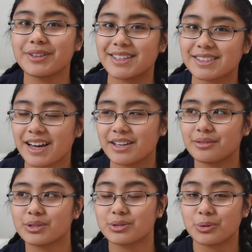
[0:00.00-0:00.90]
That's kind
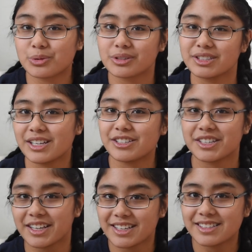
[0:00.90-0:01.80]
of what
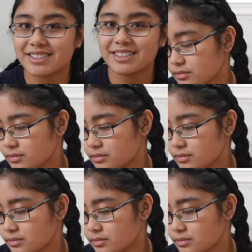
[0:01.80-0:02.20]
socialization is.